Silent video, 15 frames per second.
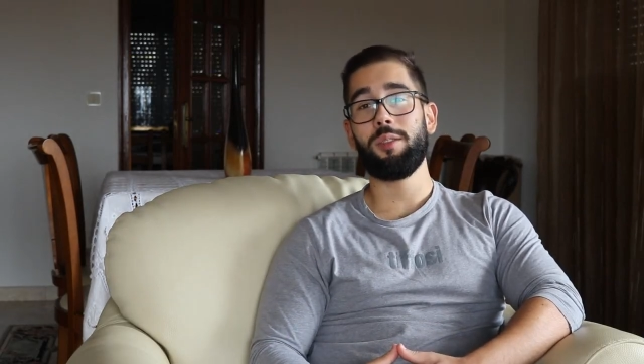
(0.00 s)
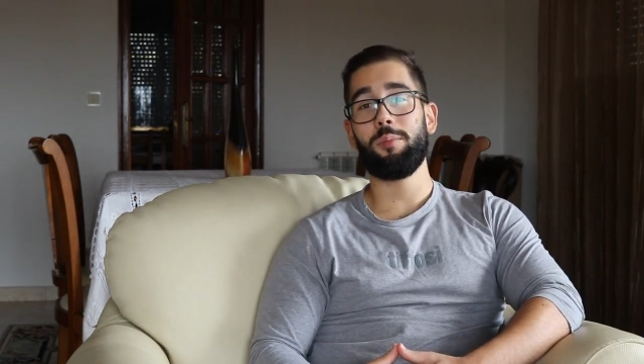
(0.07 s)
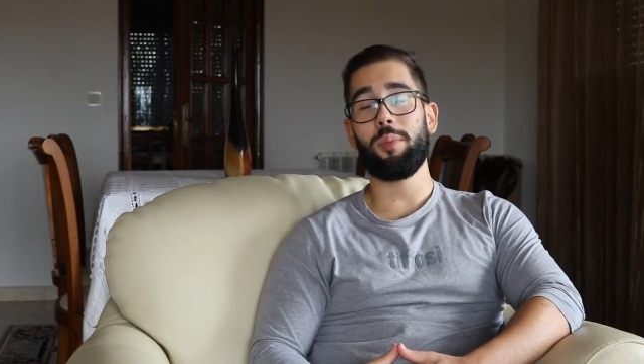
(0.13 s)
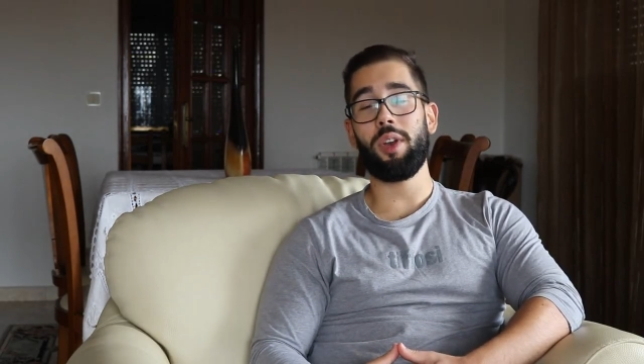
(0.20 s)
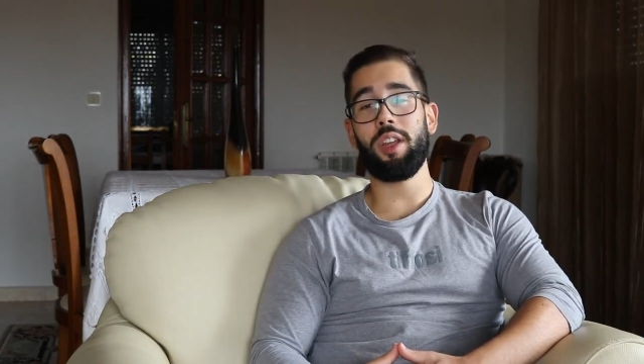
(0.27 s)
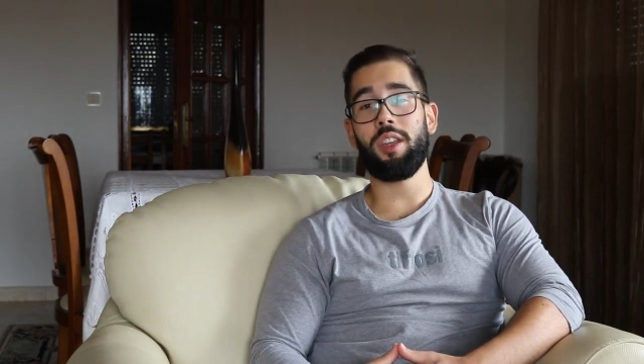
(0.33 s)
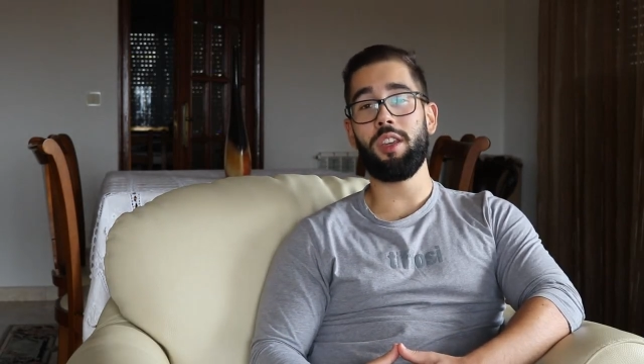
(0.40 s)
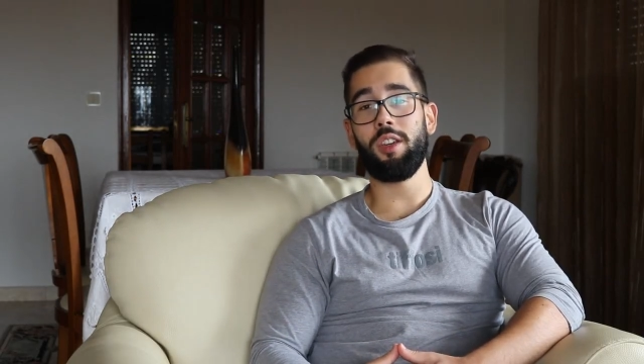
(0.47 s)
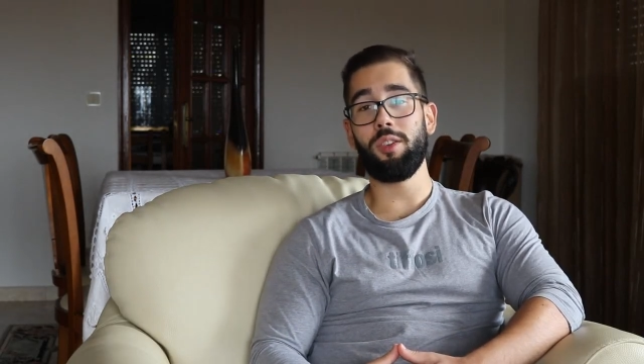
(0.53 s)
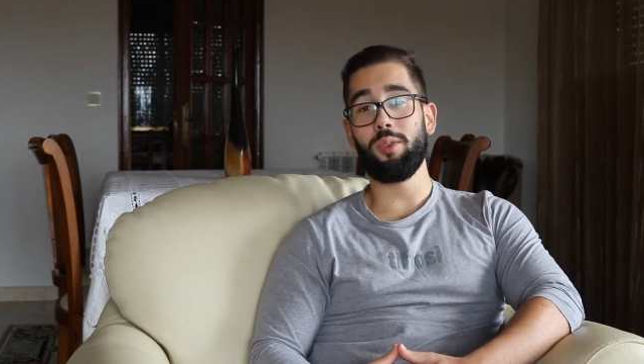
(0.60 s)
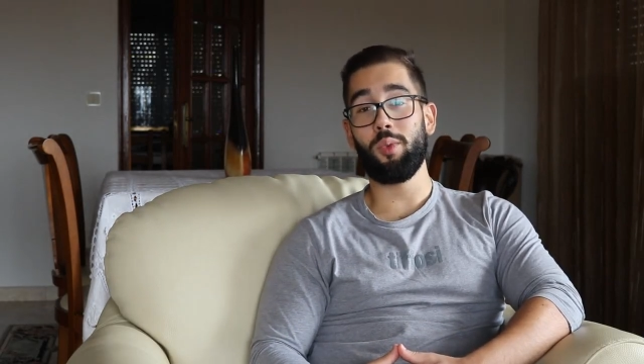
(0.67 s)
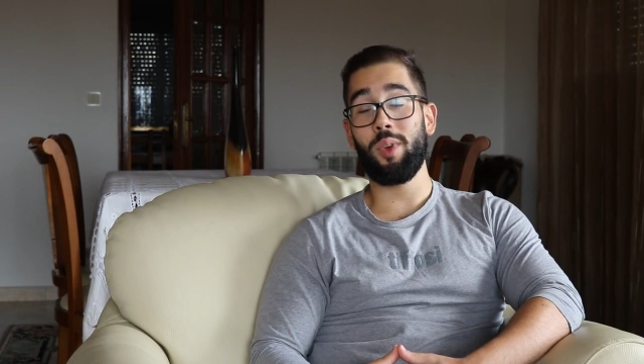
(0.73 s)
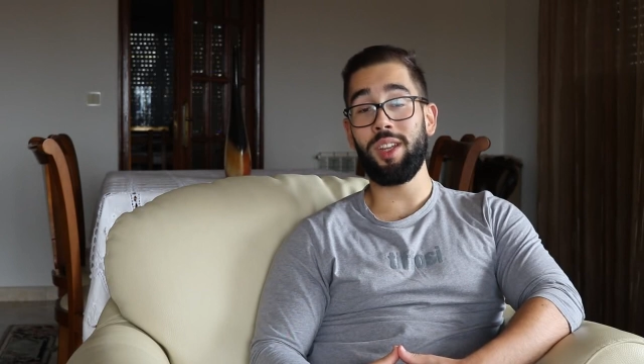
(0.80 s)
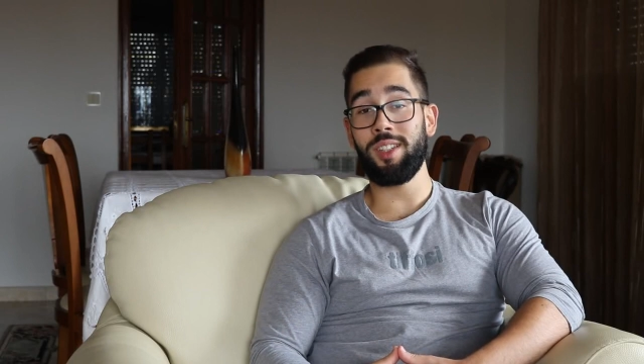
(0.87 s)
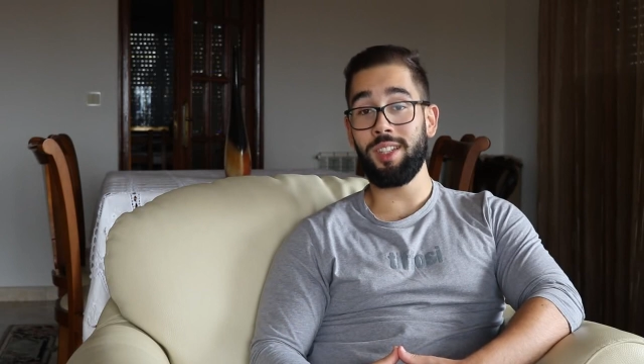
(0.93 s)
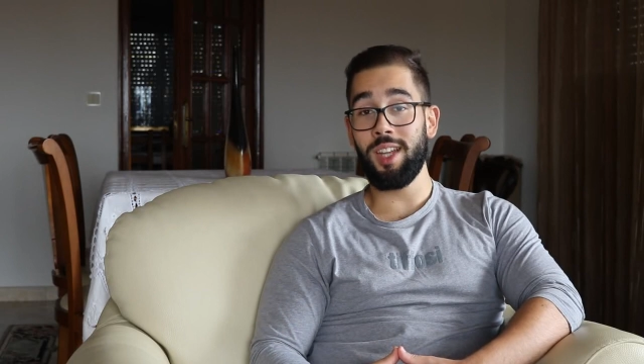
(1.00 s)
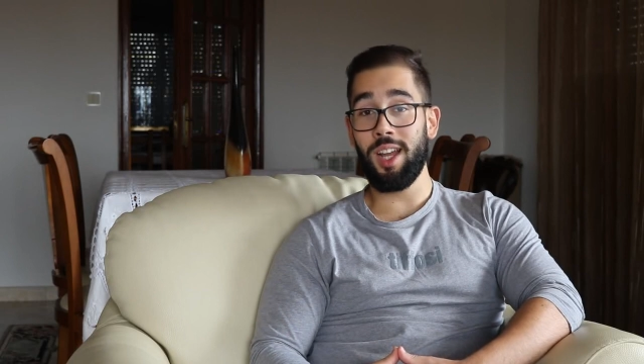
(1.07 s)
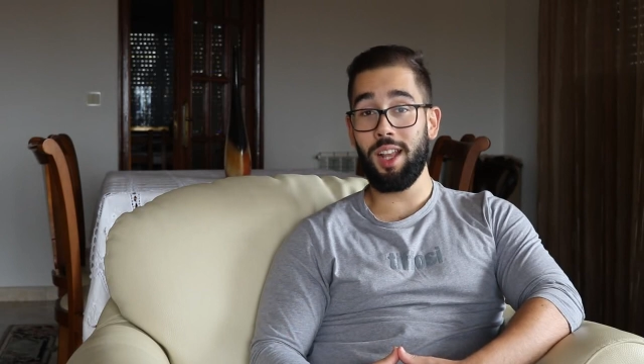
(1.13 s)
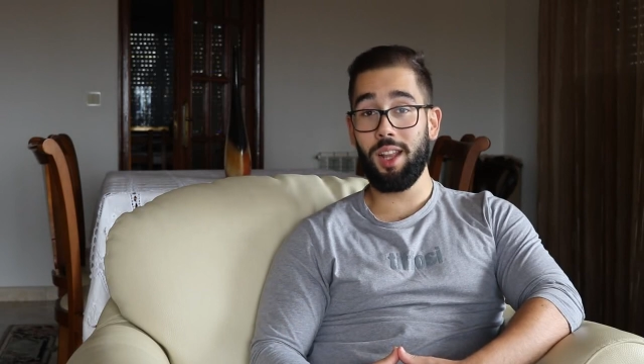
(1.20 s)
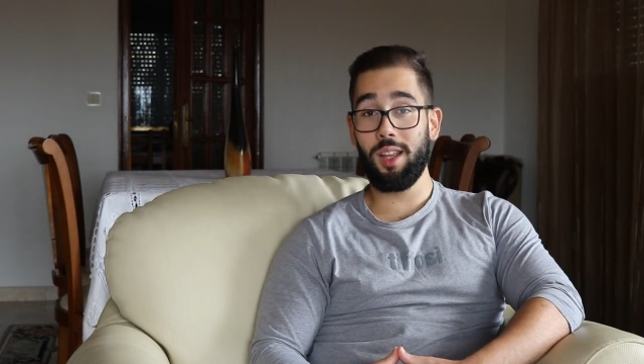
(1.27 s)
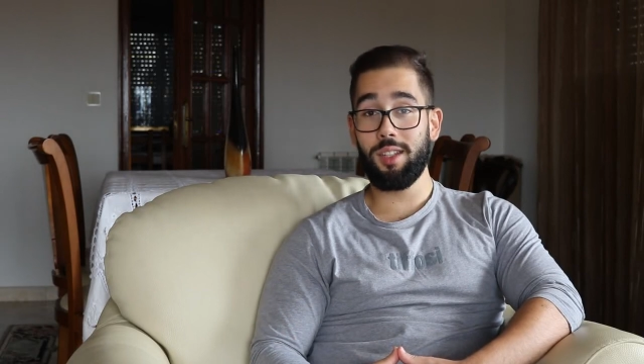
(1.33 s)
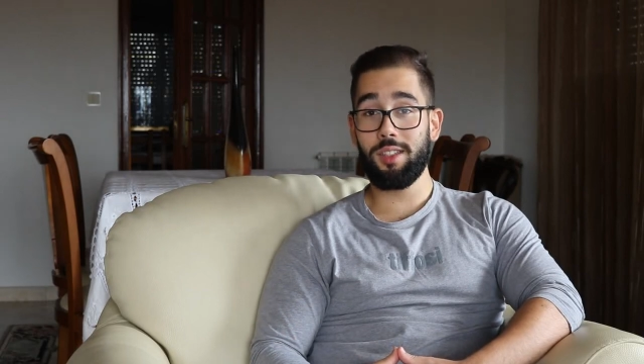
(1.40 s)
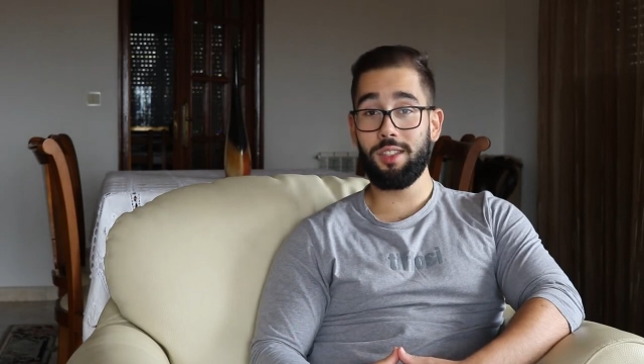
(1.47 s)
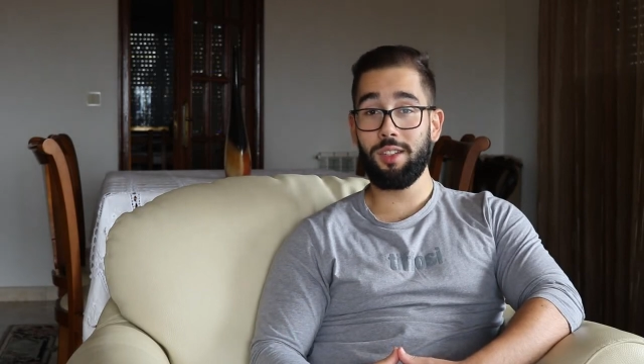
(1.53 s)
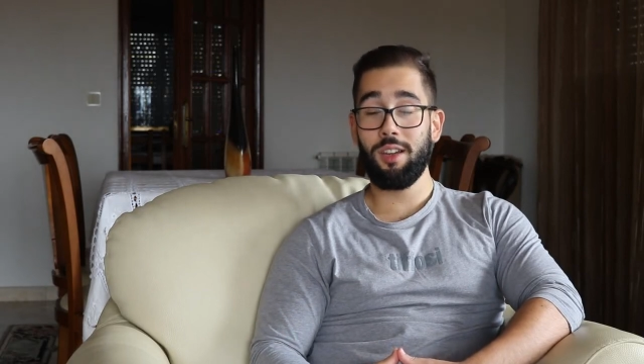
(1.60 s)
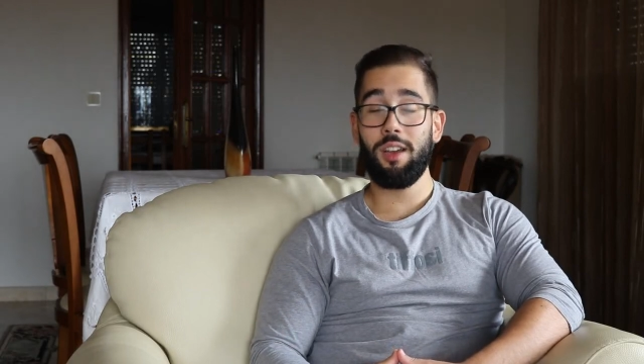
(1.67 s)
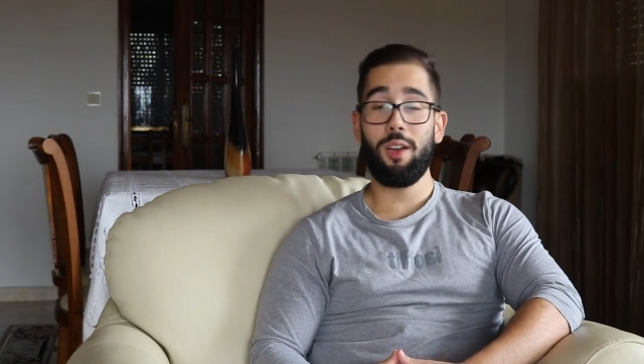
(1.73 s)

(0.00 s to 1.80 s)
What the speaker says: brachioradialis,